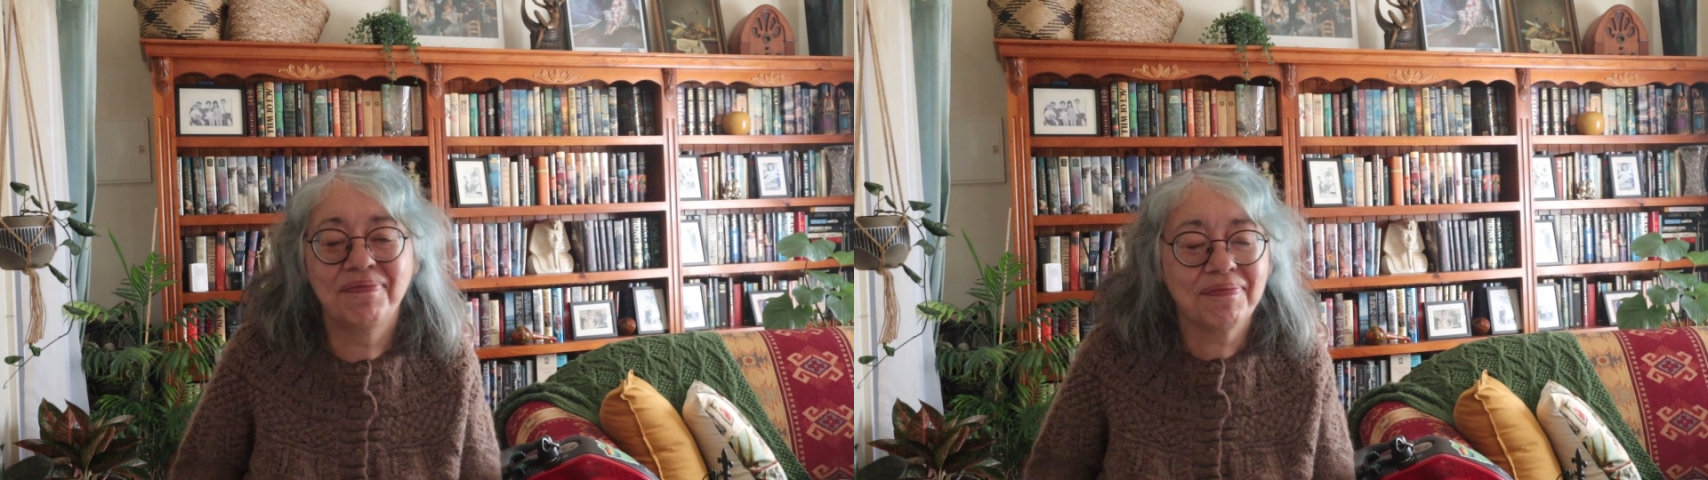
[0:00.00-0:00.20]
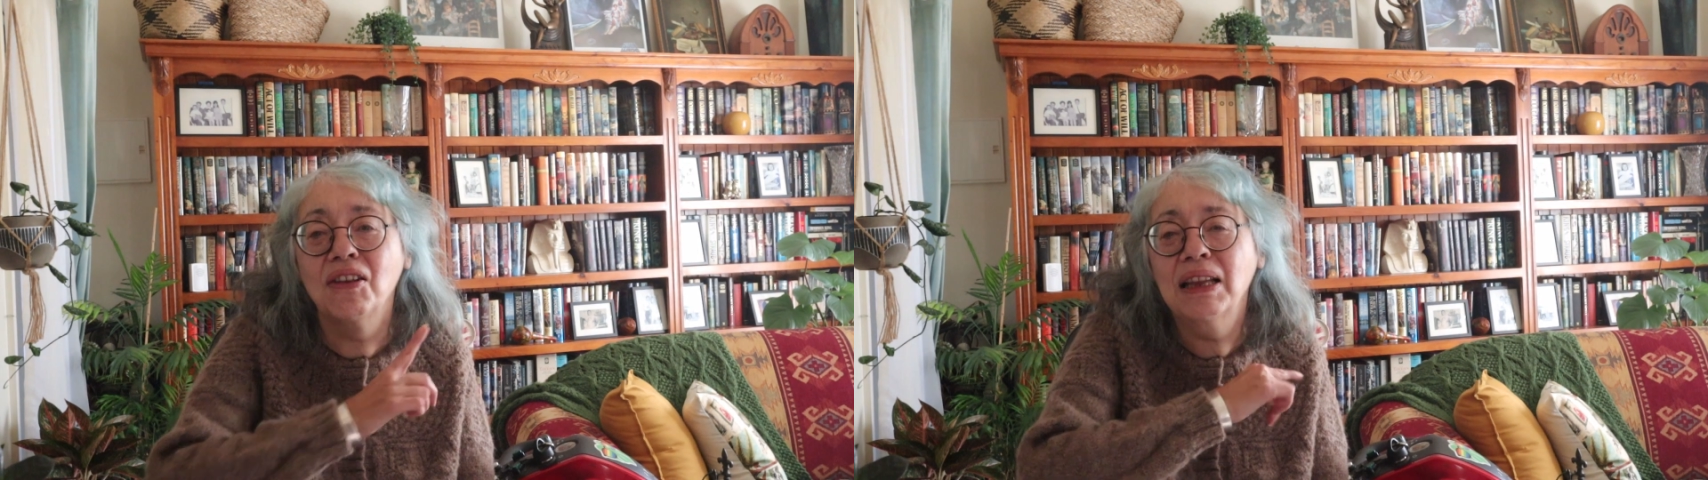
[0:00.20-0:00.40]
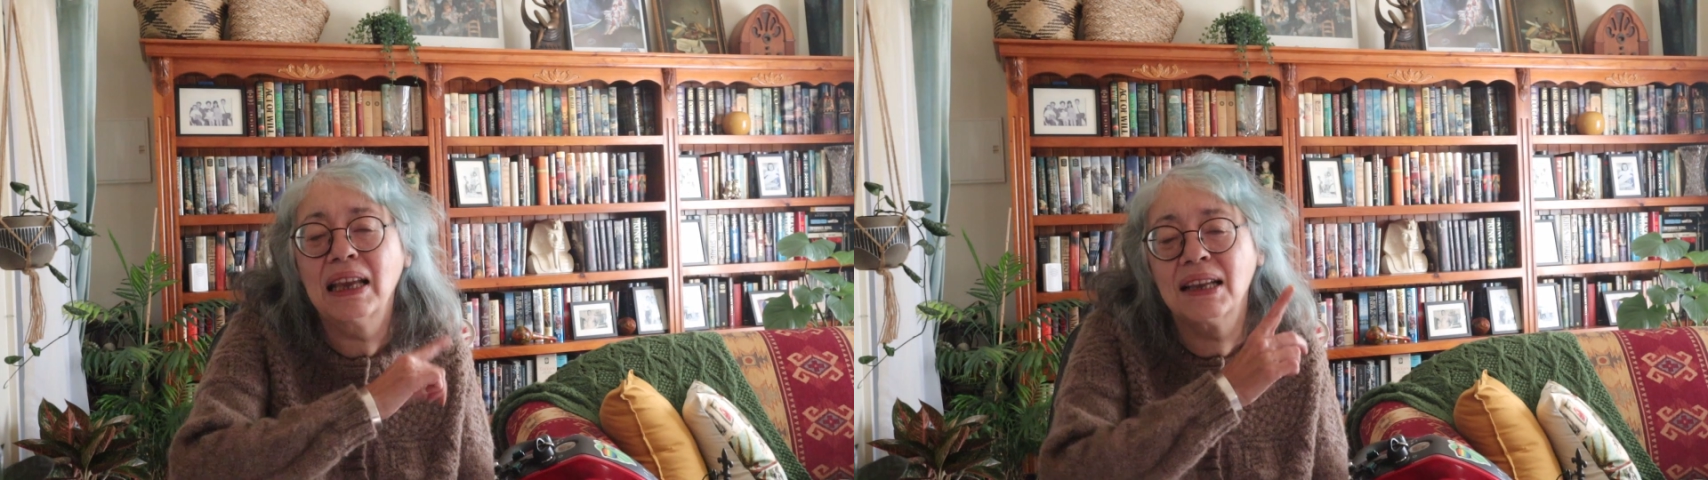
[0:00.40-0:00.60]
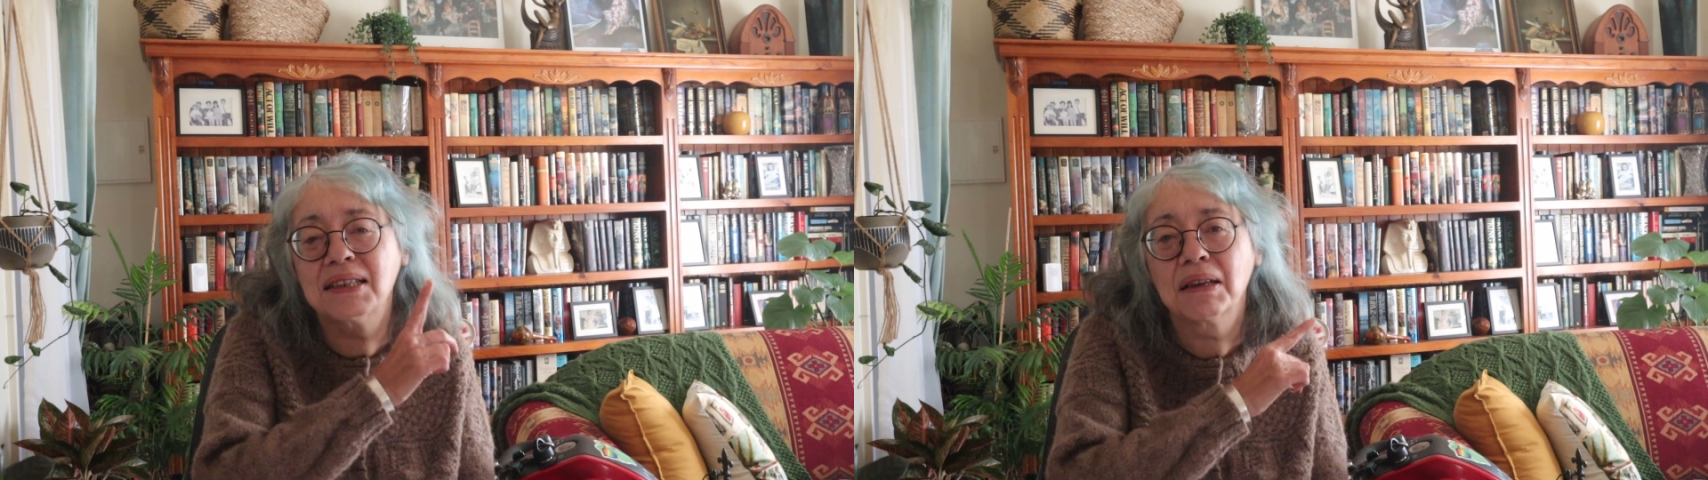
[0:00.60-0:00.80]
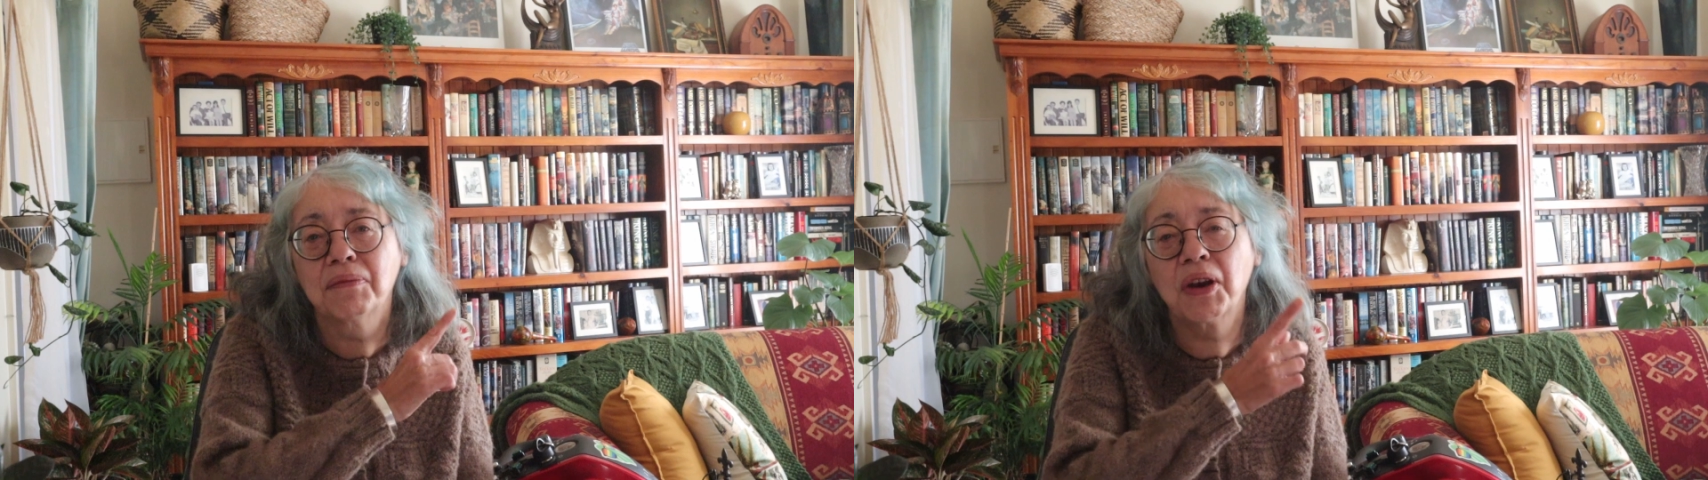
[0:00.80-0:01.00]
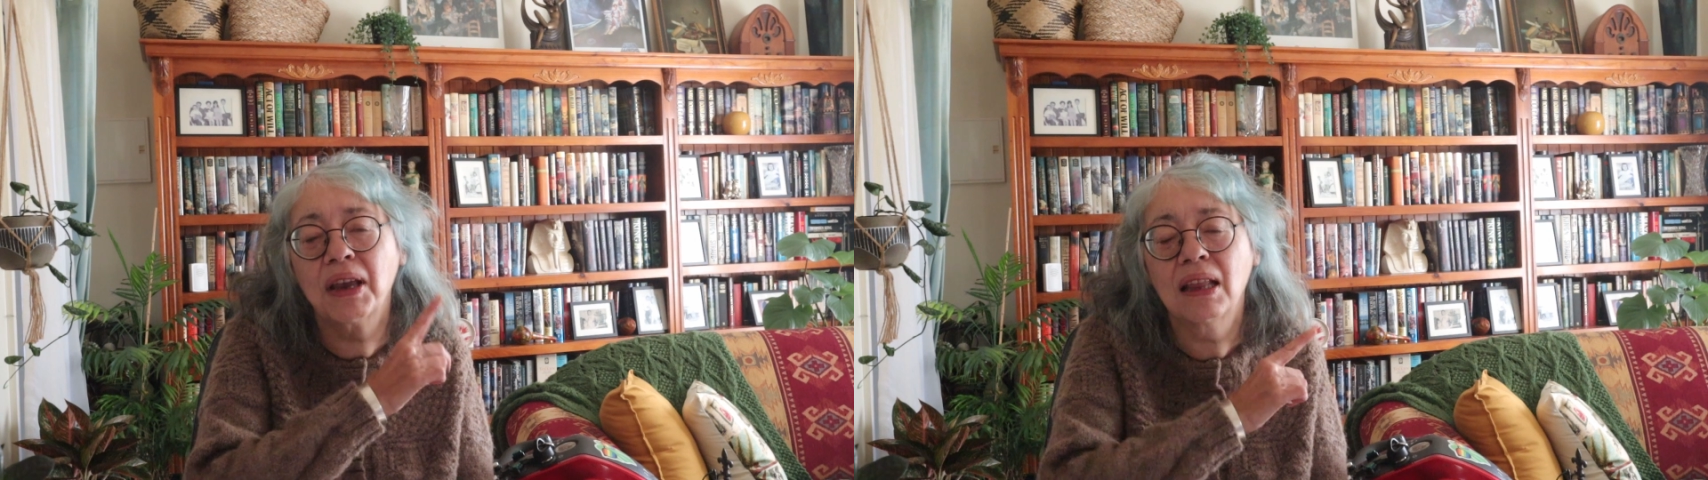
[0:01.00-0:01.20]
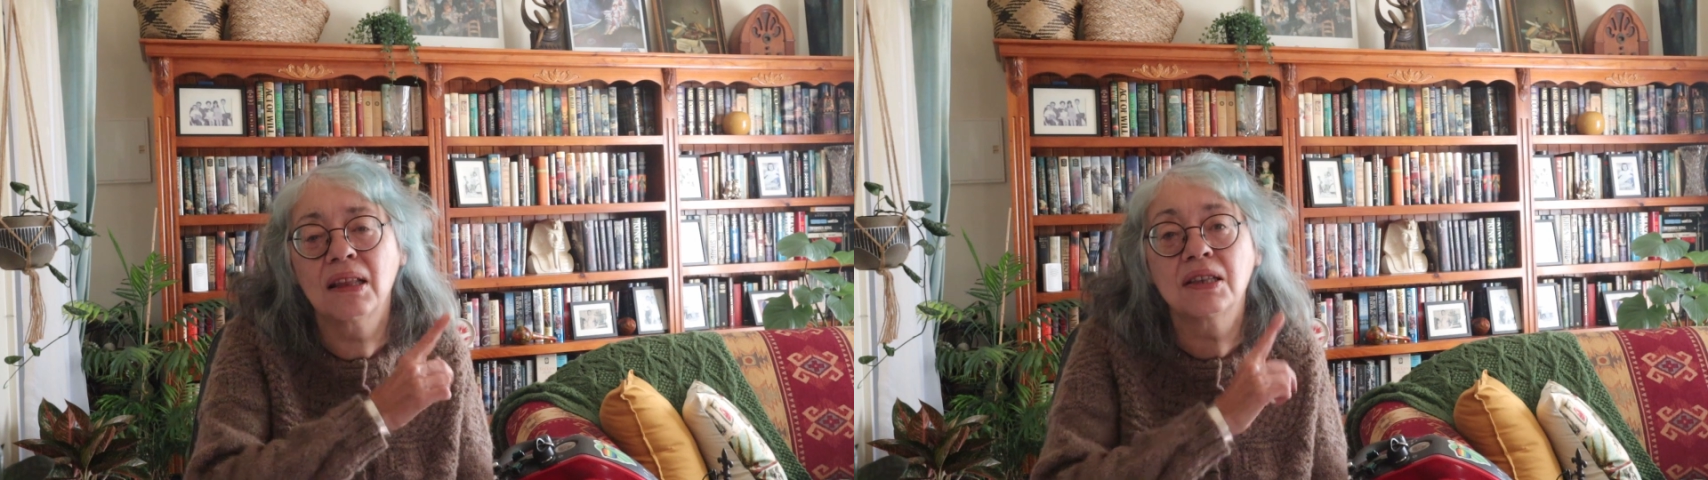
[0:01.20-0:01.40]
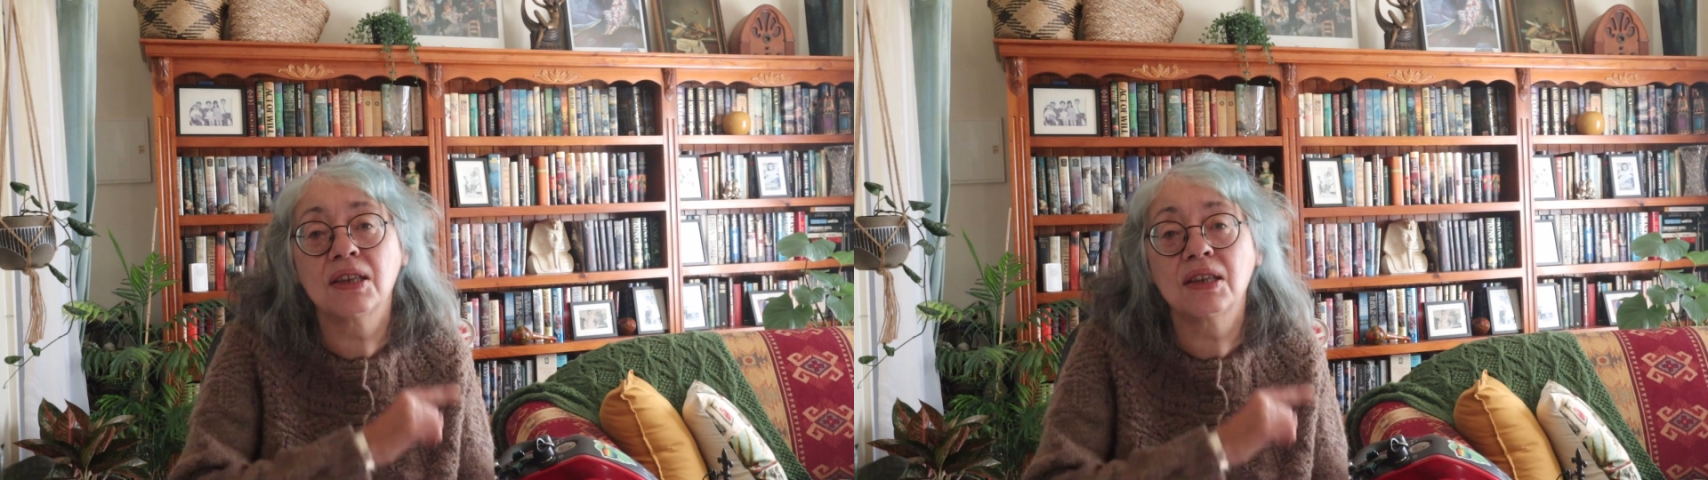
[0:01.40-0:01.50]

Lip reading: I'll link it somewhere in the